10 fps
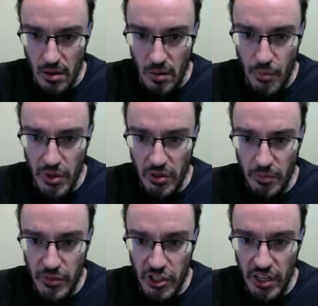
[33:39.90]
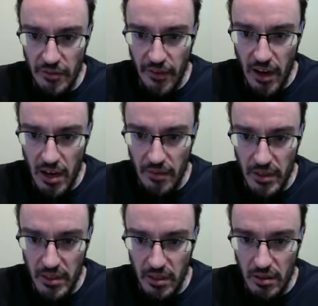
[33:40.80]
Bishop g5
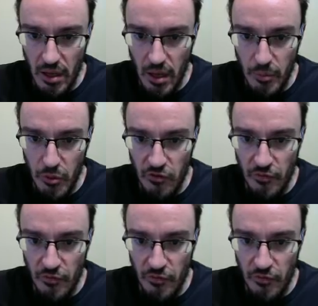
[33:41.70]
is the top move.